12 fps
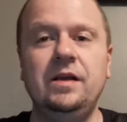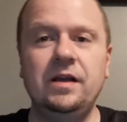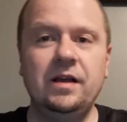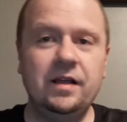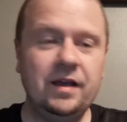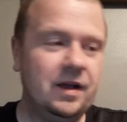
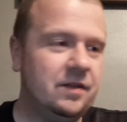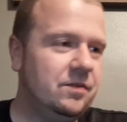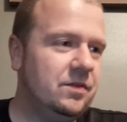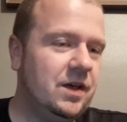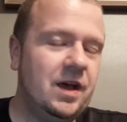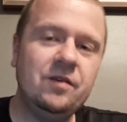They
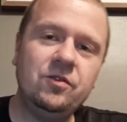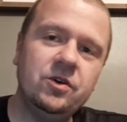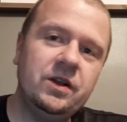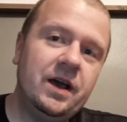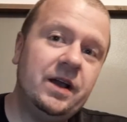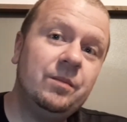have good
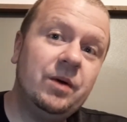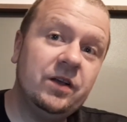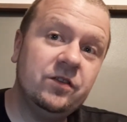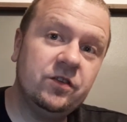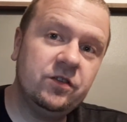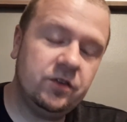
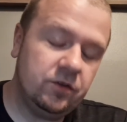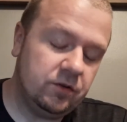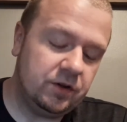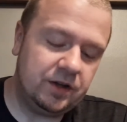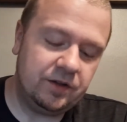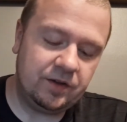atomizers too.
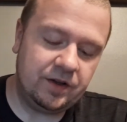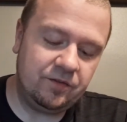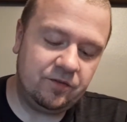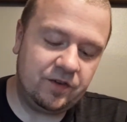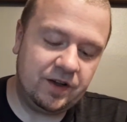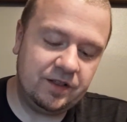I
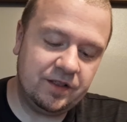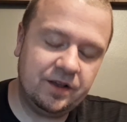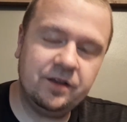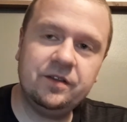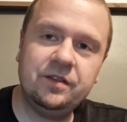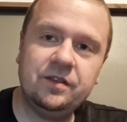find
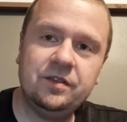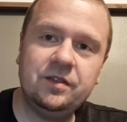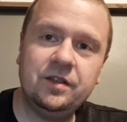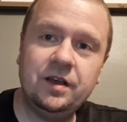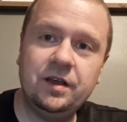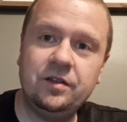that
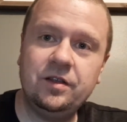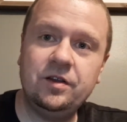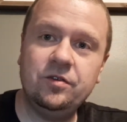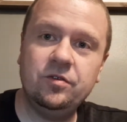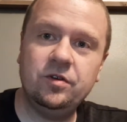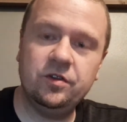they
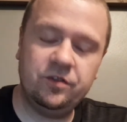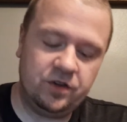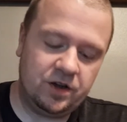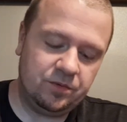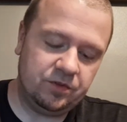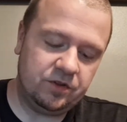do a good
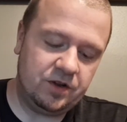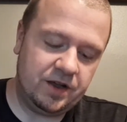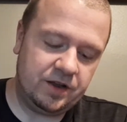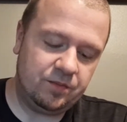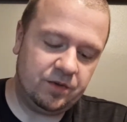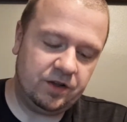job with their
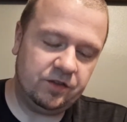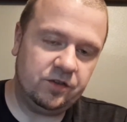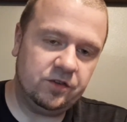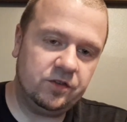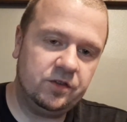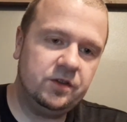atomizers.